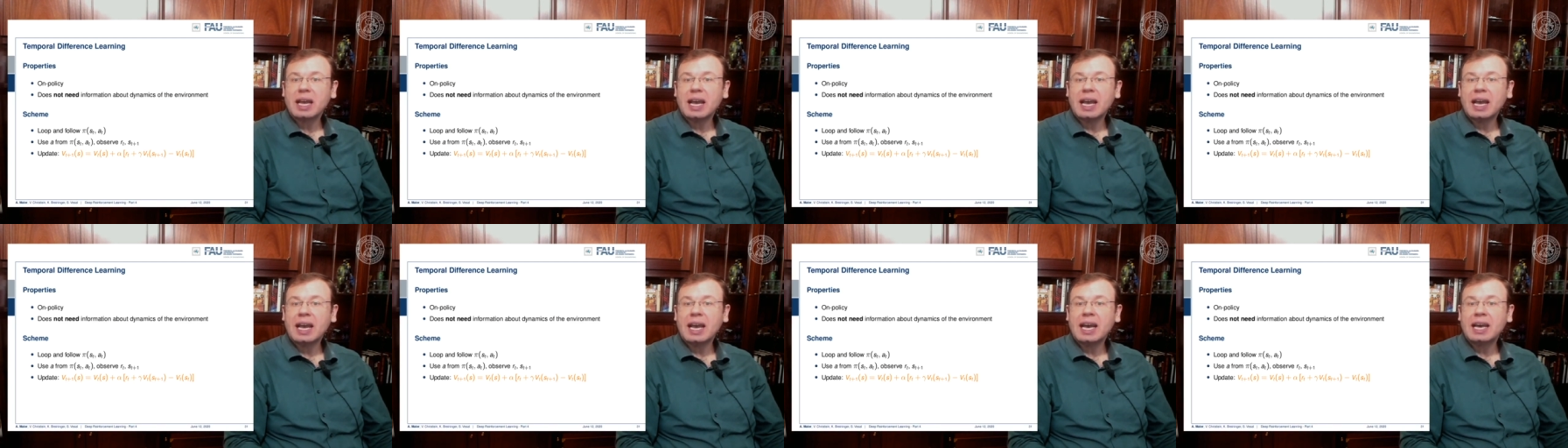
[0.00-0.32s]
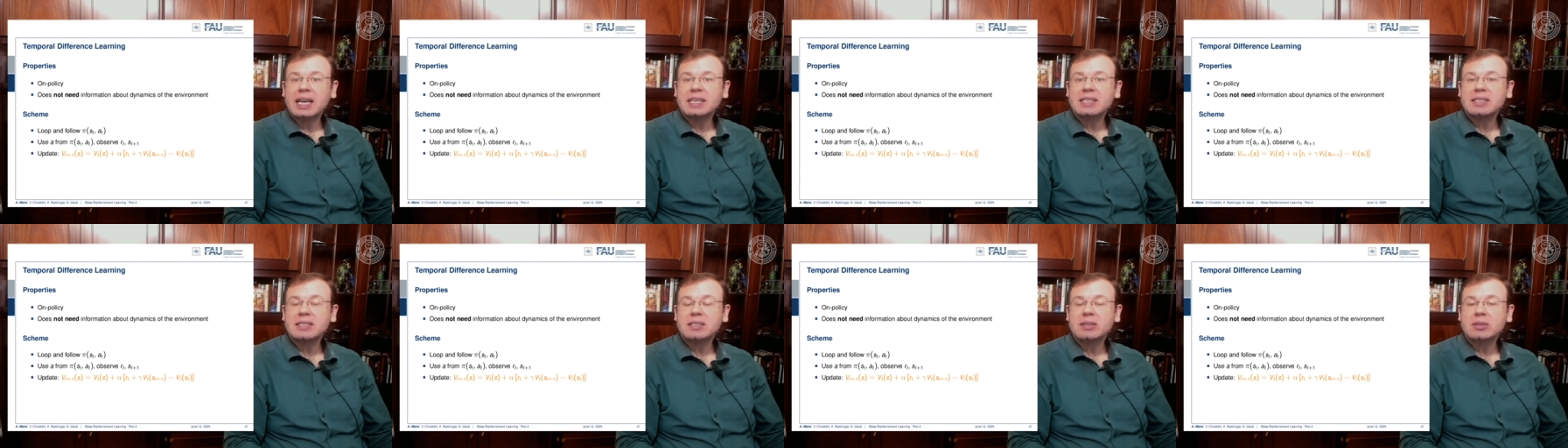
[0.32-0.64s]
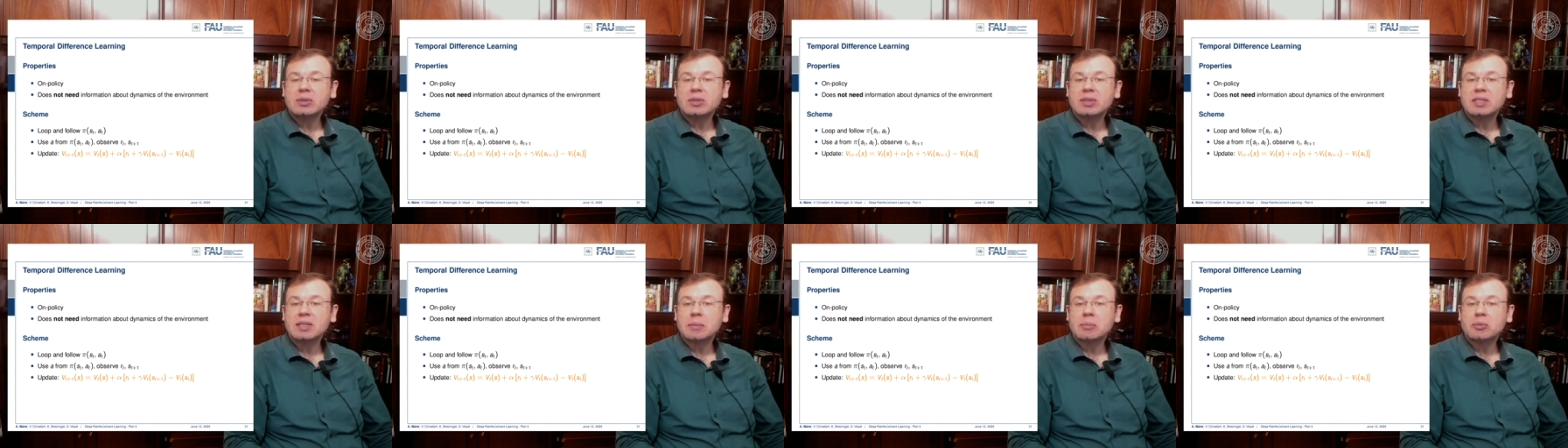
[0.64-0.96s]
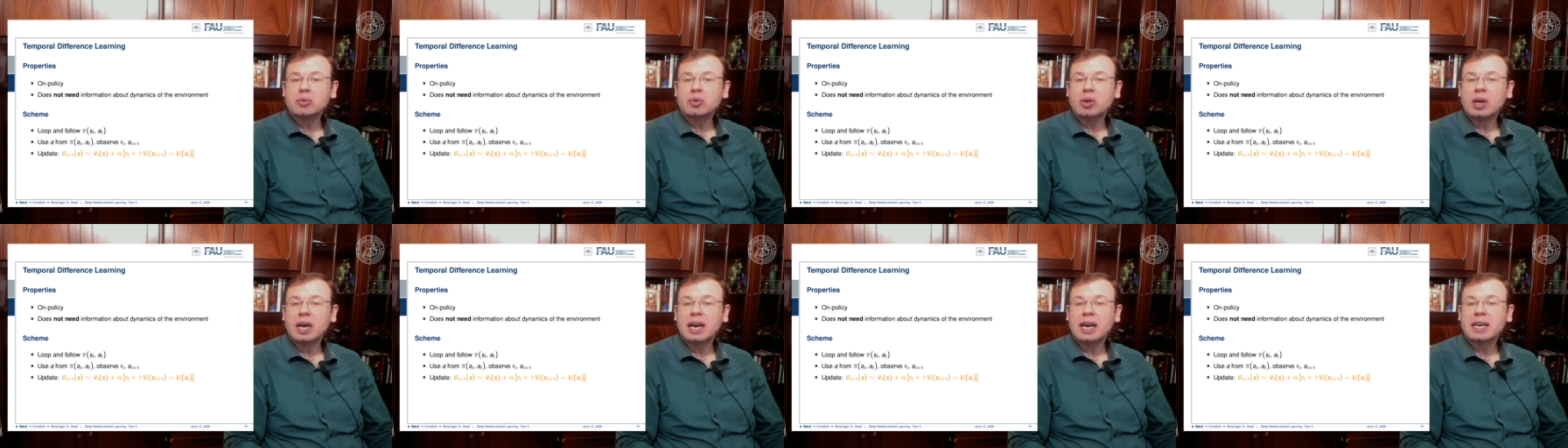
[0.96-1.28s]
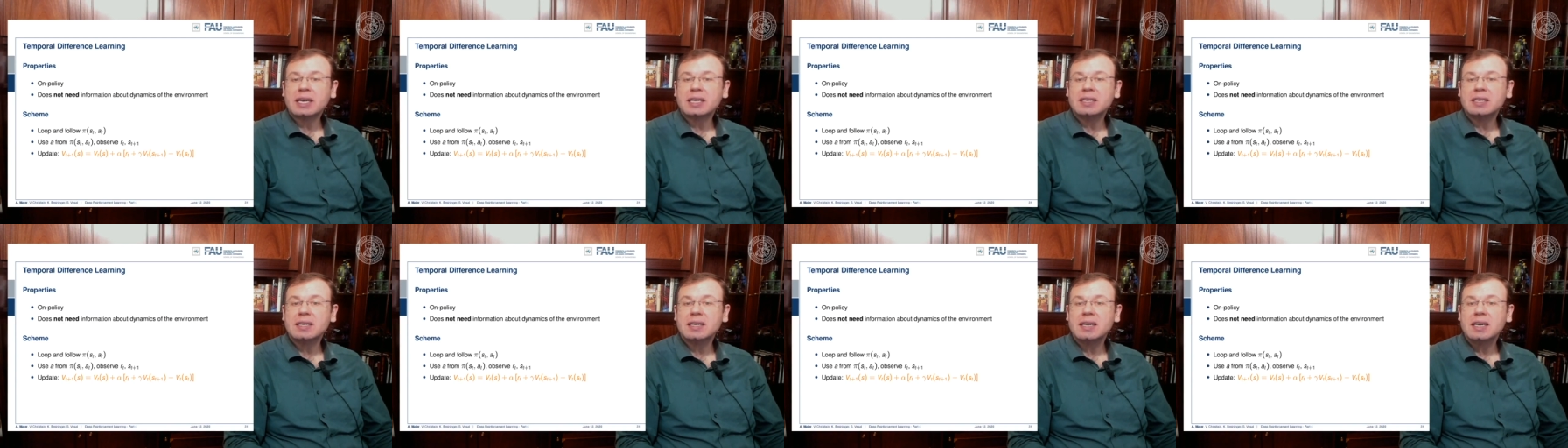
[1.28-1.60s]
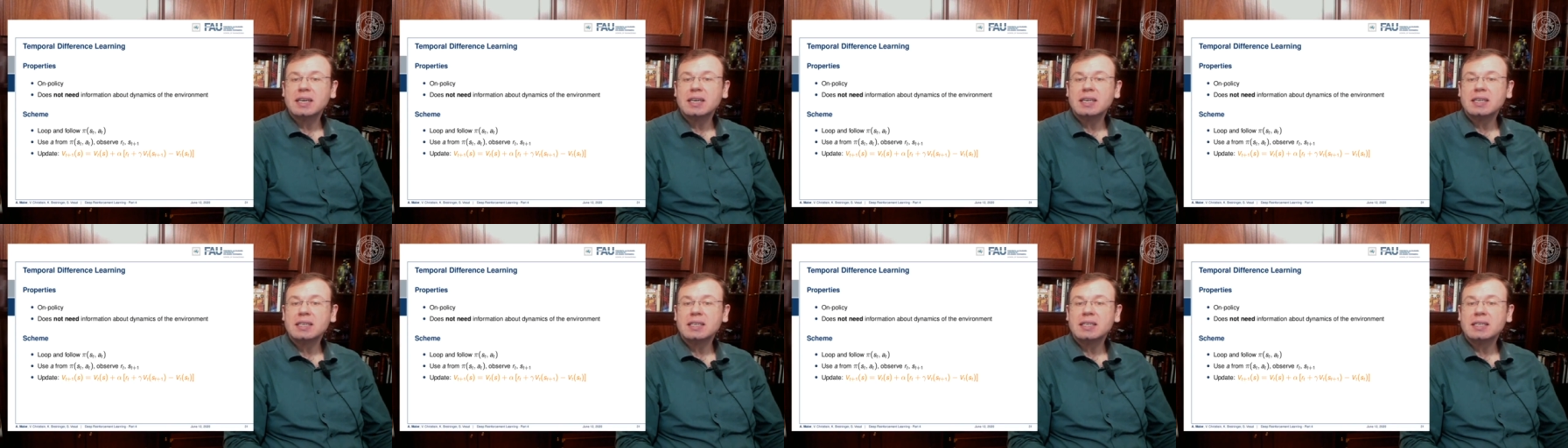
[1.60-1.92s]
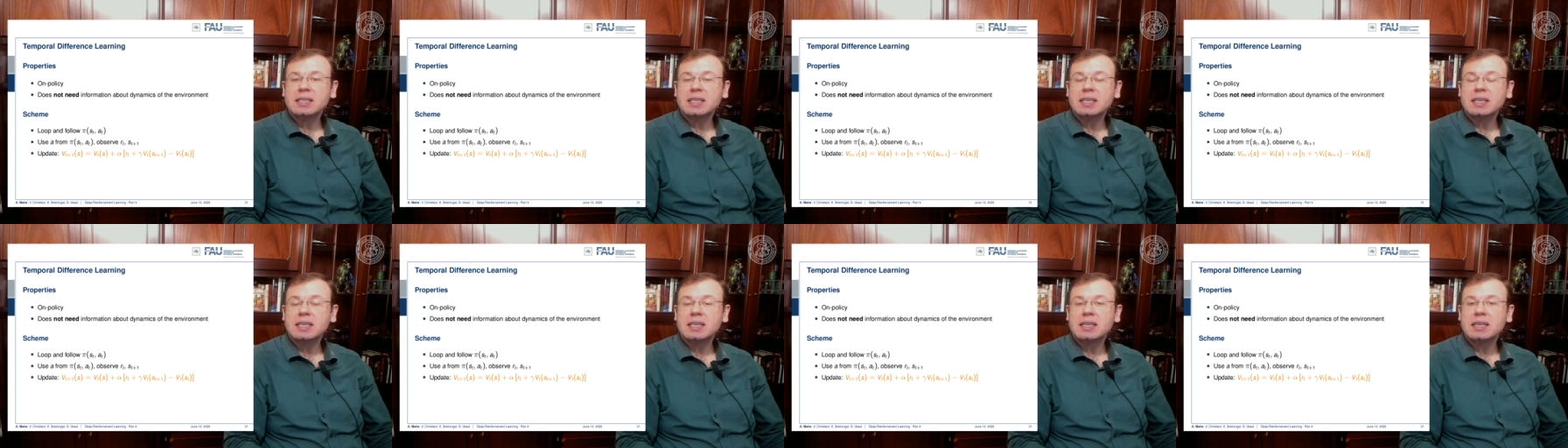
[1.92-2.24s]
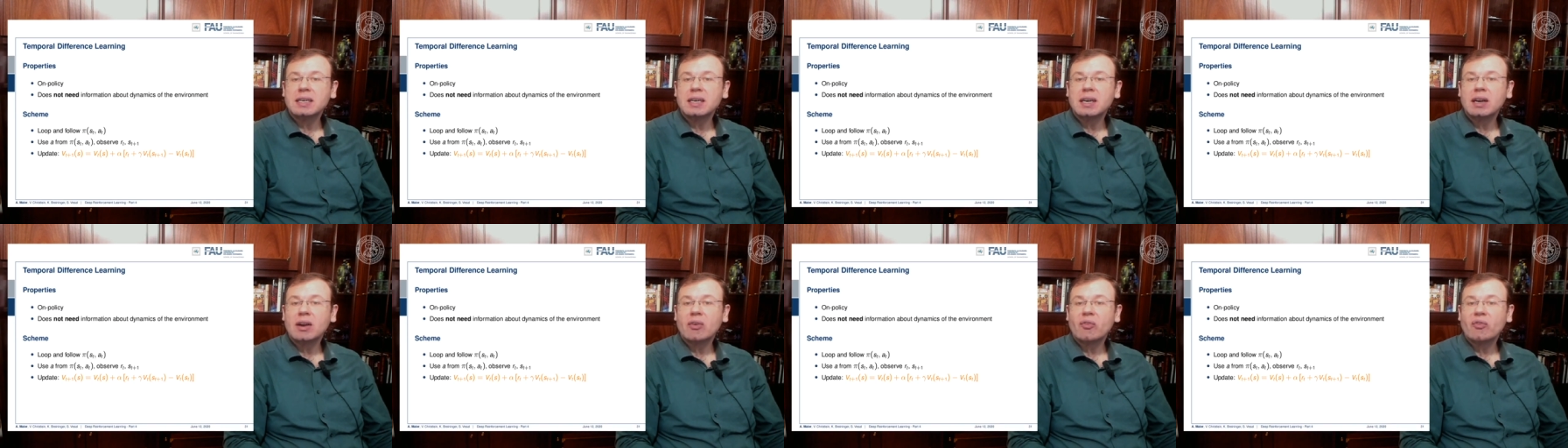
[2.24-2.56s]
and you subtract the